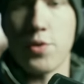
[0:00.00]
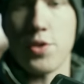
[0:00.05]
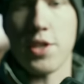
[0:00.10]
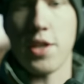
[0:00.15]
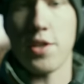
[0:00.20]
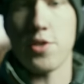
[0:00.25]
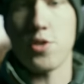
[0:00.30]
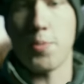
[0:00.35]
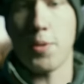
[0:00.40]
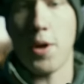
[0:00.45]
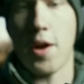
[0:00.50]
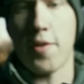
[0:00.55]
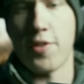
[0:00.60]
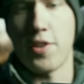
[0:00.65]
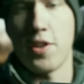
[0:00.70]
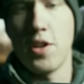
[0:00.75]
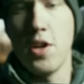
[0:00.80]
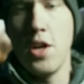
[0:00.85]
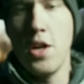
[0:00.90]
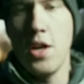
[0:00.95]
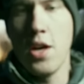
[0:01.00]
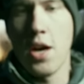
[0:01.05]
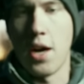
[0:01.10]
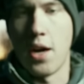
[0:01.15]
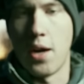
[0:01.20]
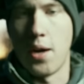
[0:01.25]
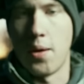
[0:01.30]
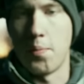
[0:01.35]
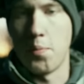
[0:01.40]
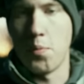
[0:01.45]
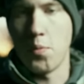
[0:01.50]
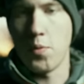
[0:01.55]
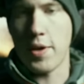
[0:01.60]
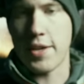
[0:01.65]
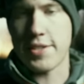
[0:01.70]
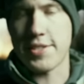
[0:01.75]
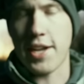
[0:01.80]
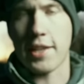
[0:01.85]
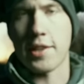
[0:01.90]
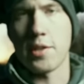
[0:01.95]
this gun super often, um,
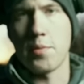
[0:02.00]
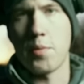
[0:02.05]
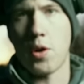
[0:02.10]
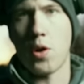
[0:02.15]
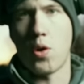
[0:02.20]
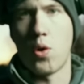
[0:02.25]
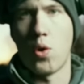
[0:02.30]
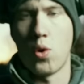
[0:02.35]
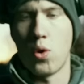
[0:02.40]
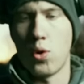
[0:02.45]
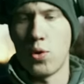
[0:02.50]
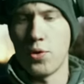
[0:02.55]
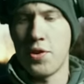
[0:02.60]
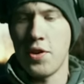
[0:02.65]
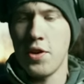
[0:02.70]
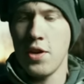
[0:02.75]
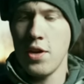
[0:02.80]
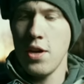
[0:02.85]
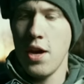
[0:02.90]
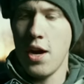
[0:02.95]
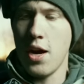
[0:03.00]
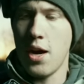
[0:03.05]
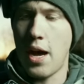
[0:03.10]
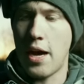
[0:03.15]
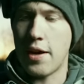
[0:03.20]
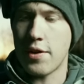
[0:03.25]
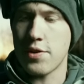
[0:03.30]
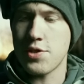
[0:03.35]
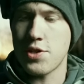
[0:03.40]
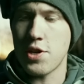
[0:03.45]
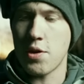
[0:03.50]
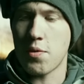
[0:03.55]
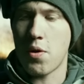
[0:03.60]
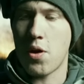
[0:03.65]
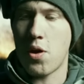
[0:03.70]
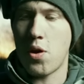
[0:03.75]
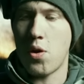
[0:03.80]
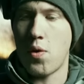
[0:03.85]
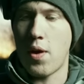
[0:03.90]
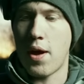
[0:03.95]
exactly where to hold, uh, how to
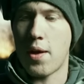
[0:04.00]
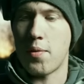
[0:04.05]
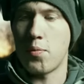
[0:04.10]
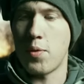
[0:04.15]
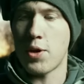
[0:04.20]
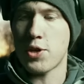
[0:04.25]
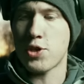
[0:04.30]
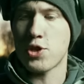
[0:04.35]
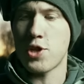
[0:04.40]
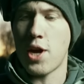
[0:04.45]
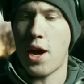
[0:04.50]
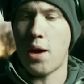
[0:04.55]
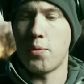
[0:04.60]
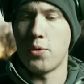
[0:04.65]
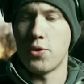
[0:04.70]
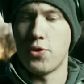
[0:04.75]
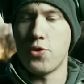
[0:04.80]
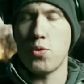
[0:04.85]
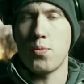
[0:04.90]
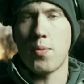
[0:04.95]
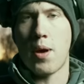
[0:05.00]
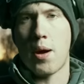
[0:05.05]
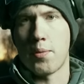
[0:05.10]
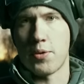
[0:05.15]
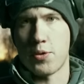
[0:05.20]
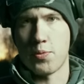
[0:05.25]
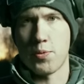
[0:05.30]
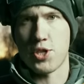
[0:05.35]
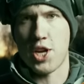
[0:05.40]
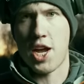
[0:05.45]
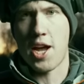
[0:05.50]
zero, and which dot will do what with which